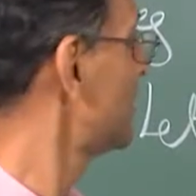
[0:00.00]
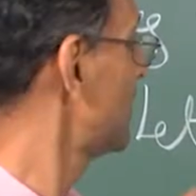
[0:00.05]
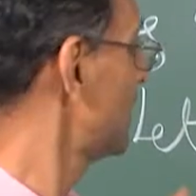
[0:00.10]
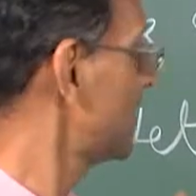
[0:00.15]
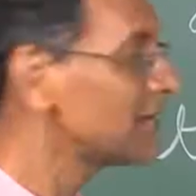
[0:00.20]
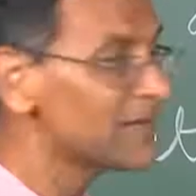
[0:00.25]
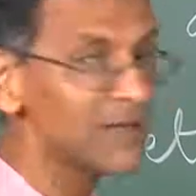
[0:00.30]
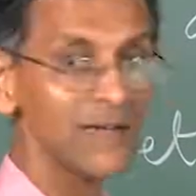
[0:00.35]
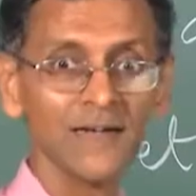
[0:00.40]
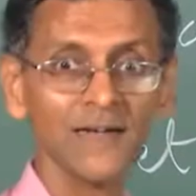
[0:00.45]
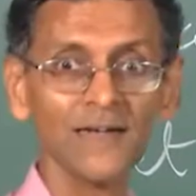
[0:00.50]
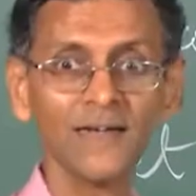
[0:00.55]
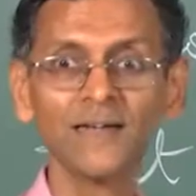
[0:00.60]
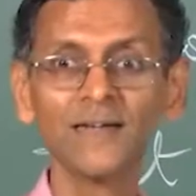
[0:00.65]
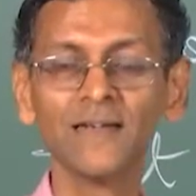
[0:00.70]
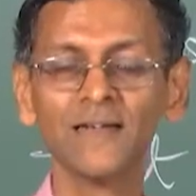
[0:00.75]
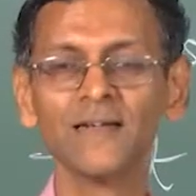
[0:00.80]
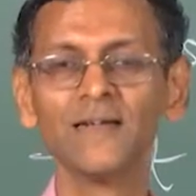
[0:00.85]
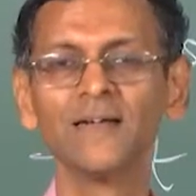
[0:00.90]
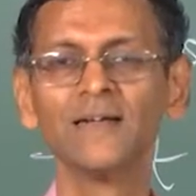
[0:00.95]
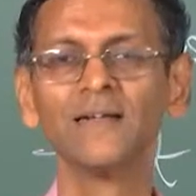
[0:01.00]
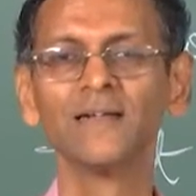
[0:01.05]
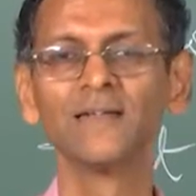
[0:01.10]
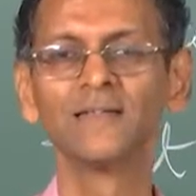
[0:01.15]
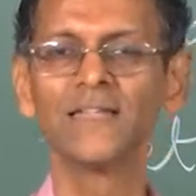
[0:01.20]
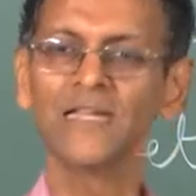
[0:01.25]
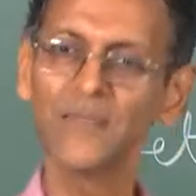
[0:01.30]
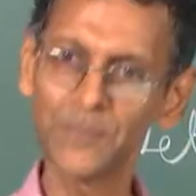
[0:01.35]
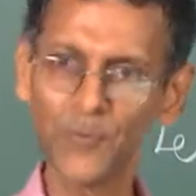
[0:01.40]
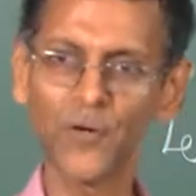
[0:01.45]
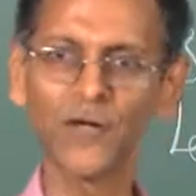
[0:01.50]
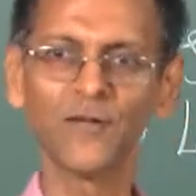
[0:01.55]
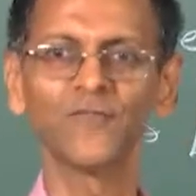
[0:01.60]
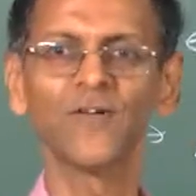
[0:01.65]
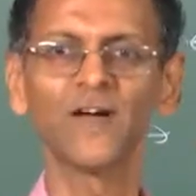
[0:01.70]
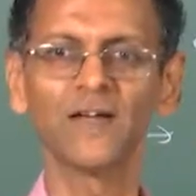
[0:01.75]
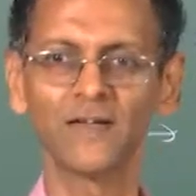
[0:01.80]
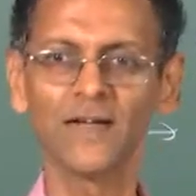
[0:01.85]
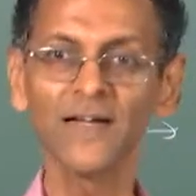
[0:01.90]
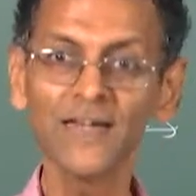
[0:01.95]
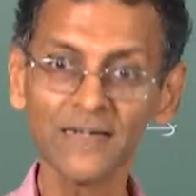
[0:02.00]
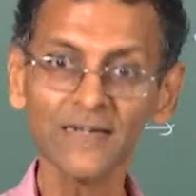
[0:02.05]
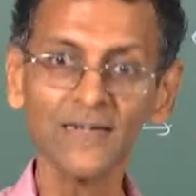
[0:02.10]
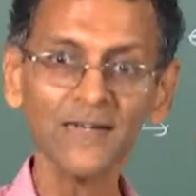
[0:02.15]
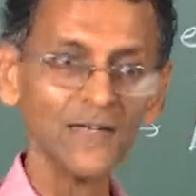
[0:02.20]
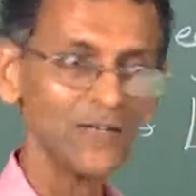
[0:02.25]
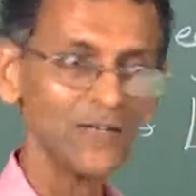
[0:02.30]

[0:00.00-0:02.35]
3.5, right.